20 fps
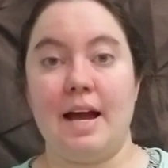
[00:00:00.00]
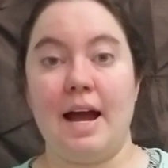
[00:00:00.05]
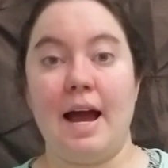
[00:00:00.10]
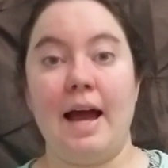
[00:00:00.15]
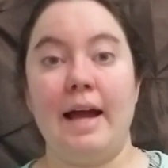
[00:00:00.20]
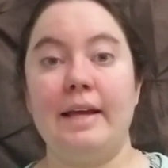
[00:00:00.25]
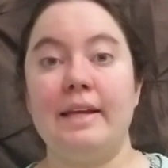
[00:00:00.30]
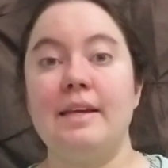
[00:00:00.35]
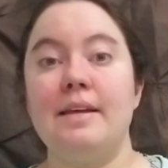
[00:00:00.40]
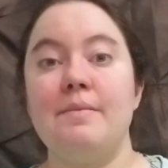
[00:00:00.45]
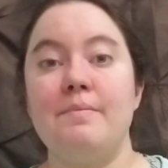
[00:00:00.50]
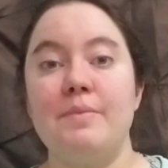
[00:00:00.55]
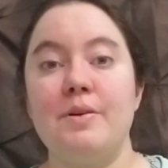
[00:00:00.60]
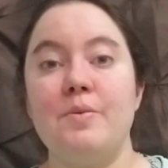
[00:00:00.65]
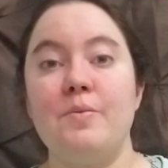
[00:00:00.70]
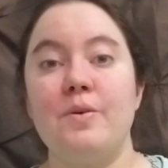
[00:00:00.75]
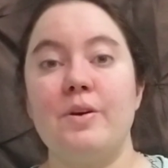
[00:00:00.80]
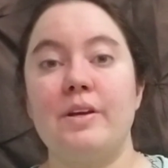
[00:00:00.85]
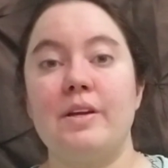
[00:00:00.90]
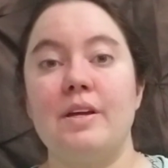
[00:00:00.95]
I can be
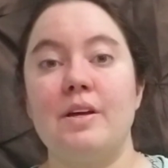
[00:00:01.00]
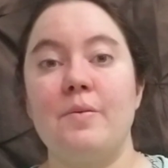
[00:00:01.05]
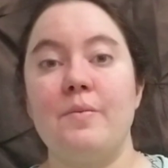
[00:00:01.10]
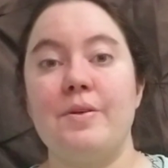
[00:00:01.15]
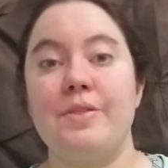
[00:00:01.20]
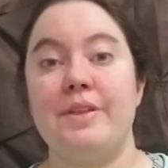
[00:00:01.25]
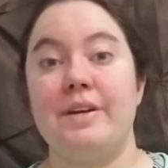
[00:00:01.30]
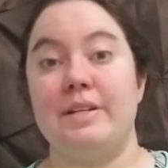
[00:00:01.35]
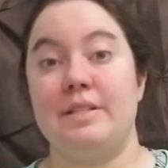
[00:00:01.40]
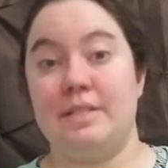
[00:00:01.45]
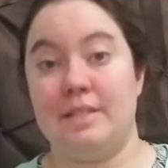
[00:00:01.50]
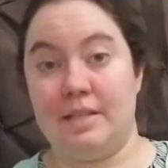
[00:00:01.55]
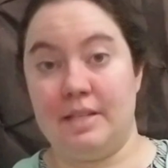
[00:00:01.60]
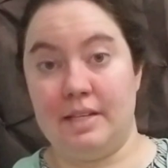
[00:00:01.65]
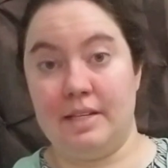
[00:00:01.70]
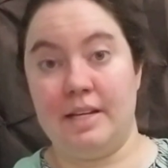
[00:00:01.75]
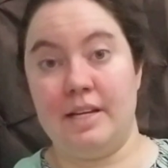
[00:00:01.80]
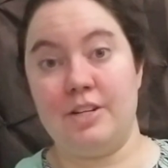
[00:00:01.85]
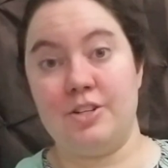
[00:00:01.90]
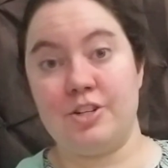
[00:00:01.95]
working with a
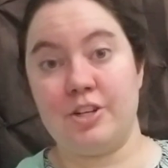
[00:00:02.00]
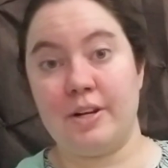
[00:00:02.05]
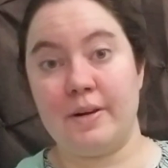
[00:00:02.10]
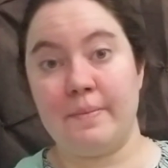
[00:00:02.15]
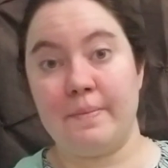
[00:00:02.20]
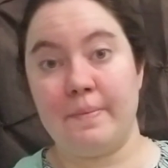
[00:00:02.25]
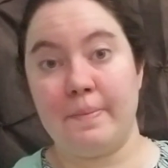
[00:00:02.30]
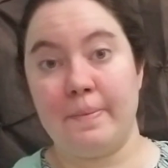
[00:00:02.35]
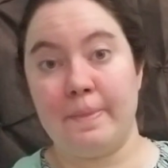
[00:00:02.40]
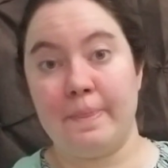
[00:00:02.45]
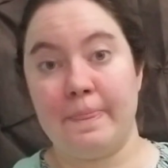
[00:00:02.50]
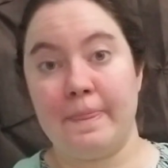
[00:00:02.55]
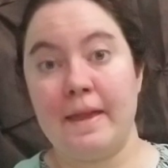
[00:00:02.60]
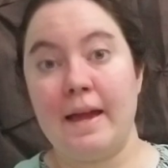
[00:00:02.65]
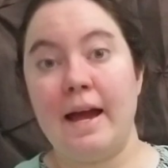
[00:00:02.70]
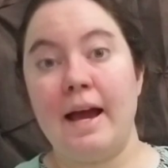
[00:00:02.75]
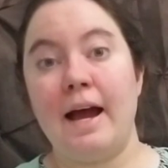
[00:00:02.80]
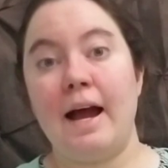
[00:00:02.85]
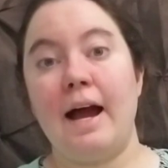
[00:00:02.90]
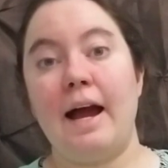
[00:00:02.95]
teenager.
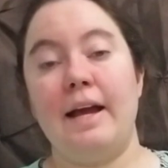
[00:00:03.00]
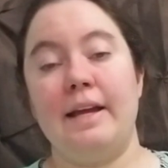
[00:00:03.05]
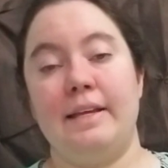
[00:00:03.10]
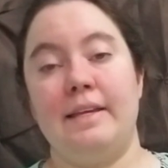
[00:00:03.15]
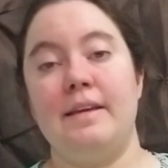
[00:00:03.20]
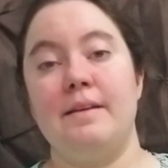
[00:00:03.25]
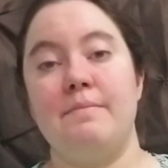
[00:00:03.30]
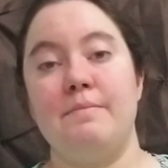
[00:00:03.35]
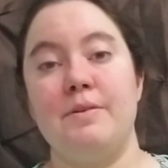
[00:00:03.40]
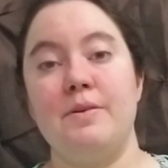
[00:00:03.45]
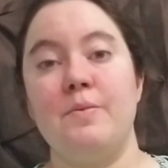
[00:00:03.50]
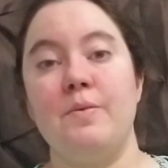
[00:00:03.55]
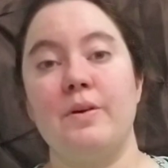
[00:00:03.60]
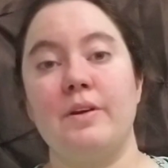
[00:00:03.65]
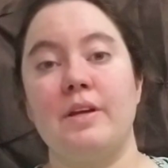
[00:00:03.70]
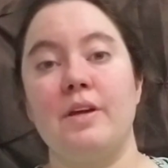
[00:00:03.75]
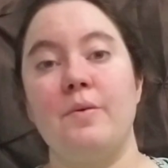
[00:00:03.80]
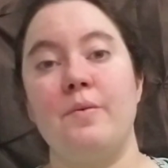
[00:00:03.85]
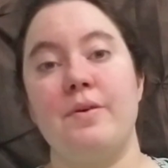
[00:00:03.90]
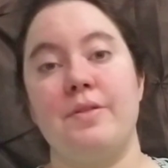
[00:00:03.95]
I can be
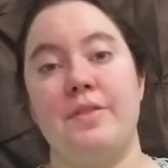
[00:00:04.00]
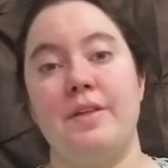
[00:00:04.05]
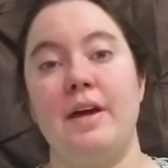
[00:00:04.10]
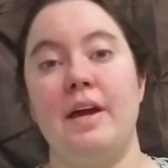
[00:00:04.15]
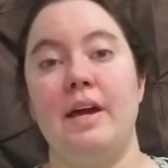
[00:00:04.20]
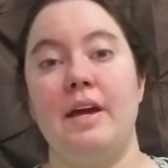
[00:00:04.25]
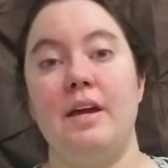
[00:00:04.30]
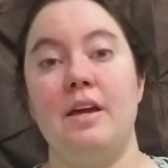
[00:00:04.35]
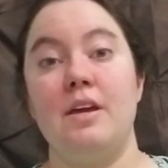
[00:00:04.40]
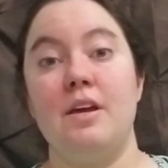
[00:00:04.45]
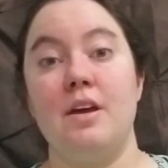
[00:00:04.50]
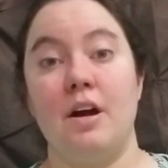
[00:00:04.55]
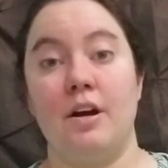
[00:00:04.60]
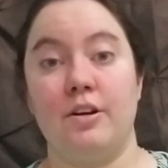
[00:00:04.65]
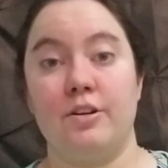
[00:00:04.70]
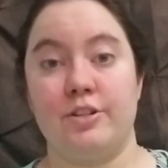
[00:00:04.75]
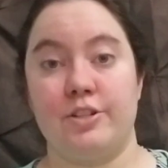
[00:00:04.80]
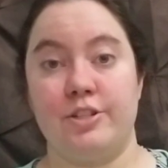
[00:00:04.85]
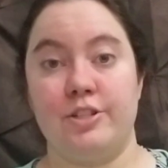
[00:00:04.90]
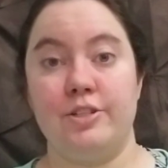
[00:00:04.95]
working with a
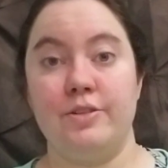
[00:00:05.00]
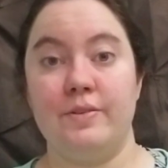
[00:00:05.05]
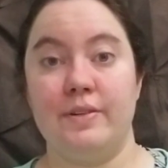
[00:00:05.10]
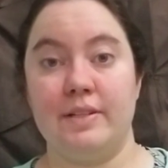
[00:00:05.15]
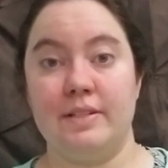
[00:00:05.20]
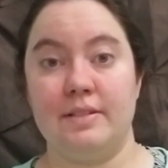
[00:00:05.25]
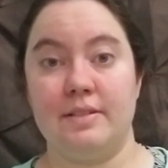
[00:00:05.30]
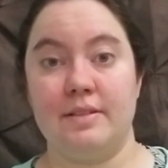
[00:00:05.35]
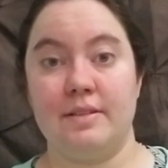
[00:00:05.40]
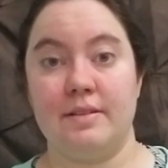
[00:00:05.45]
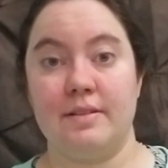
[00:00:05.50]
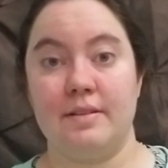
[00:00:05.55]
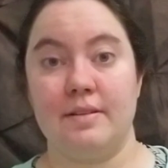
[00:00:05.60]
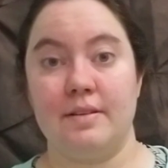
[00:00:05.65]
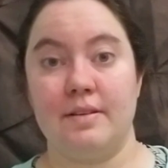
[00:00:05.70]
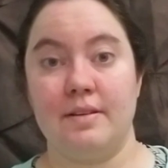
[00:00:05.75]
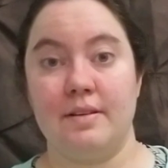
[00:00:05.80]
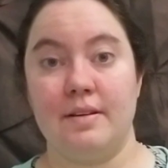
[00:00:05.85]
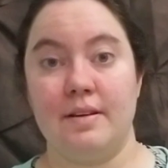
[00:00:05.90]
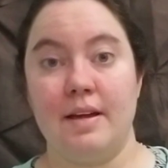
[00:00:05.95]
younger student.
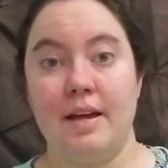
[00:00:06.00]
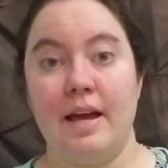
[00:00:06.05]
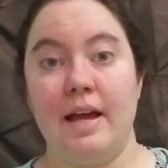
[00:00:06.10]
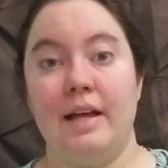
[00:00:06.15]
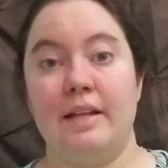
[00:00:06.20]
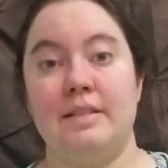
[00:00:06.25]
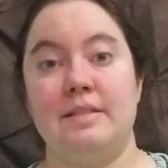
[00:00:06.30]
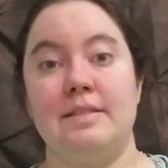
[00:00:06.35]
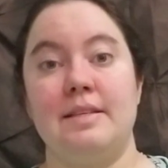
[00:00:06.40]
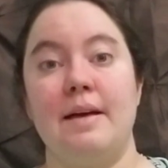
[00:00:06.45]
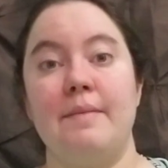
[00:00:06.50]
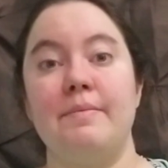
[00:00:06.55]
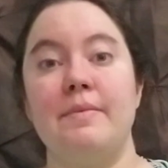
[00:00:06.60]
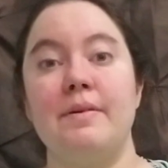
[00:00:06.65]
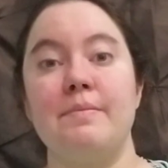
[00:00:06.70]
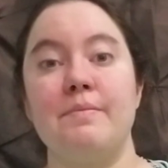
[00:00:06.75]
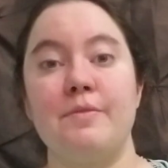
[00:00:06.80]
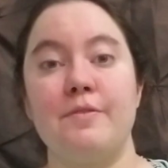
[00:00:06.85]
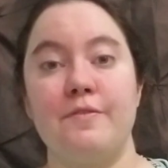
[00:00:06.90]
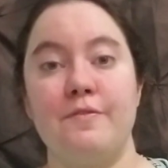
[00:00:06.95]
And step
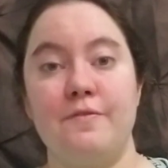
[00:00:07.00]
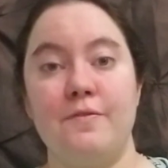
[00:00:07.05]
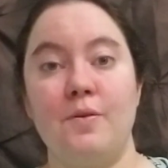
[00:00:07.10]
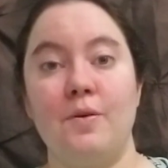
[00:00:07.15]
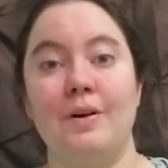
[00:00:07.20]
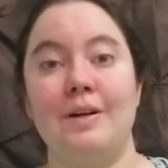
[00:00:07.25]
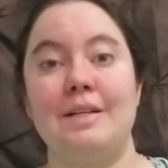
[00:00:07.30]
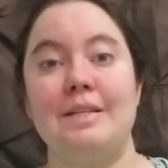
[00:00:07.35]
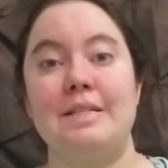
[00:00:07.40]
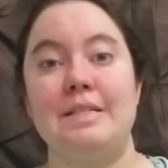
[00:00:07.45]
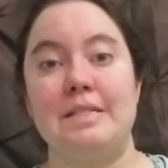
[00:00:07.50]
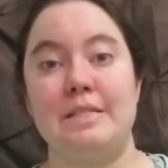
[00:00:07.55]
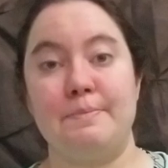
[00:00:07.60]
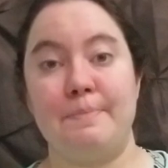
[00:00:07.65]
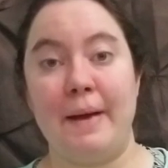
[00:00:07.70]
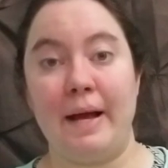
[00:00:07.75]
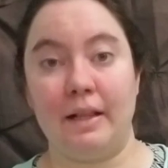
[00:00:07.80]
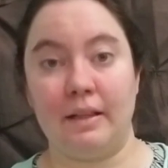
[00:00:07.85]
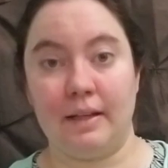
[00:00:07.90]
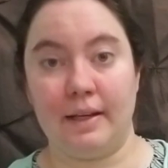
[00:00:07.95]
number four is
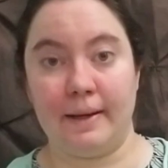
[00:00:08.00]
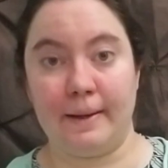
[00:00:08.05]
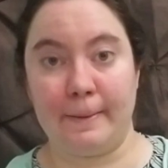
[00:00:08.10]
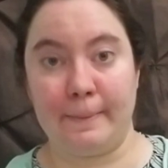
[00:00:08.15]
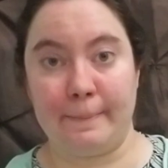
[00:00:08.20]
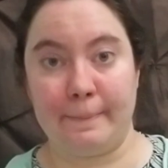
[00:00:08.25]
spelling.